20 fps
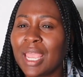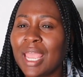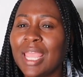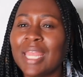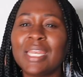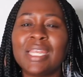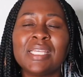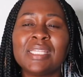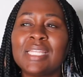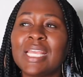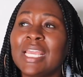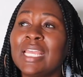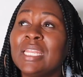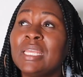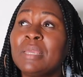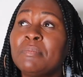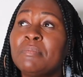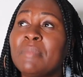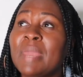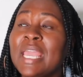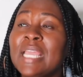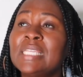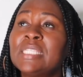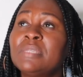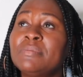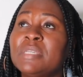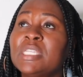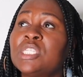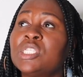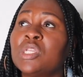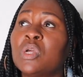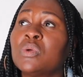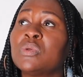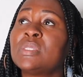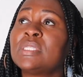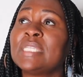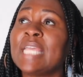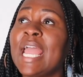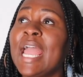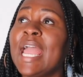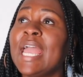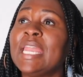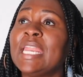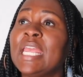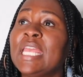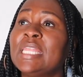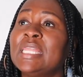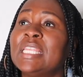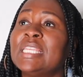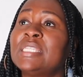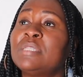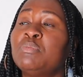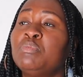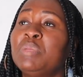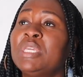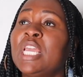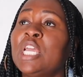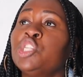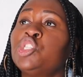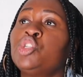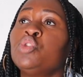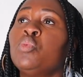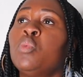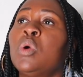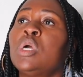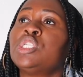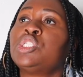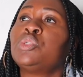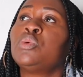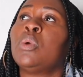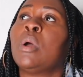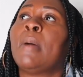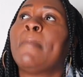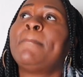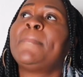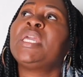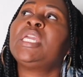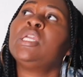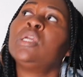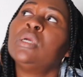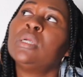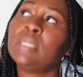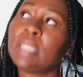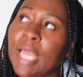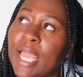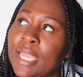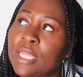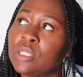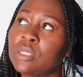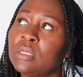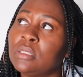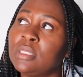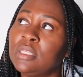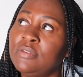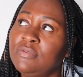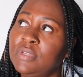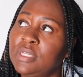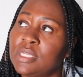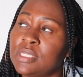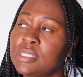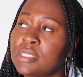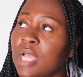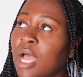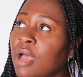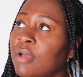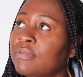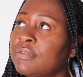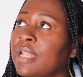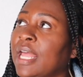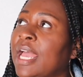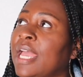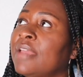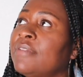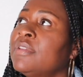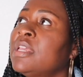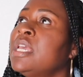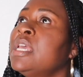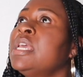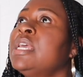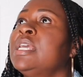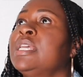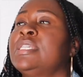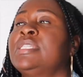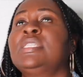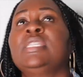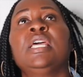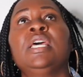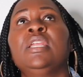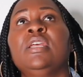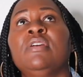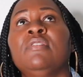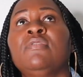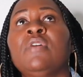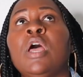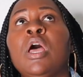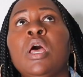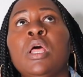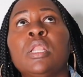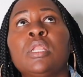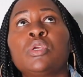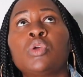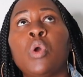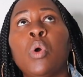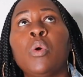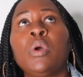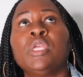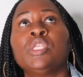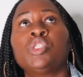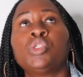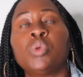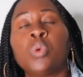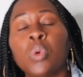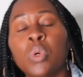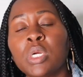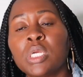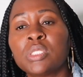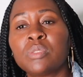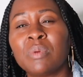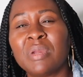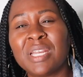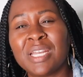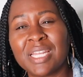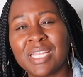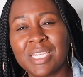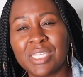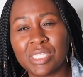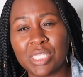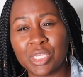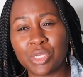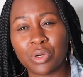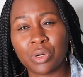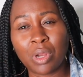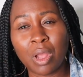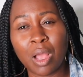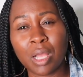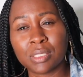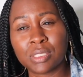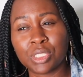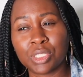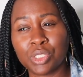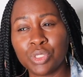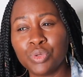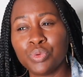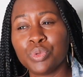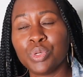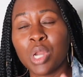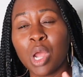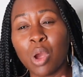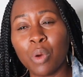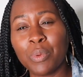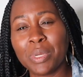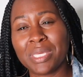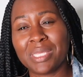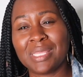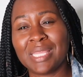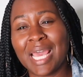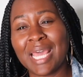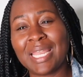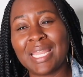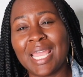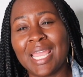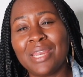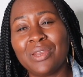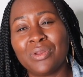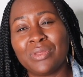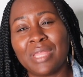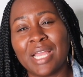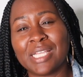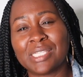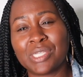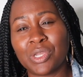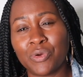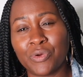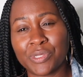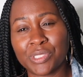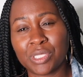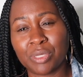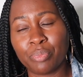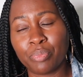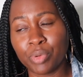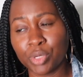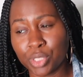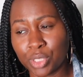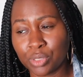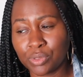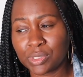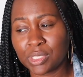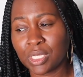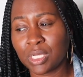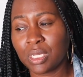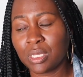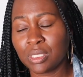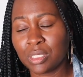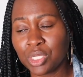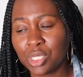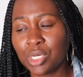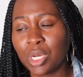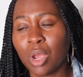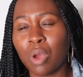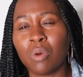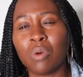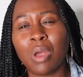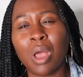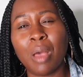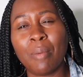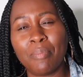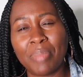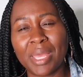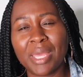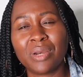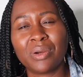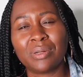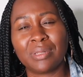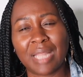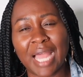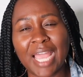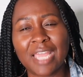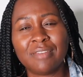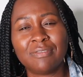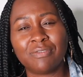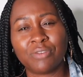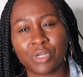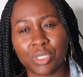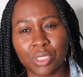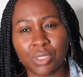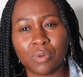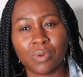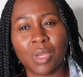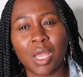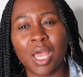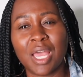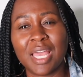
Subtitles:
And it makes me so sad in this, because you want to appear like you're living a soft life instead of going towards what it is that you're called to do, knowing that later that's going to produce, you know, a better life for you,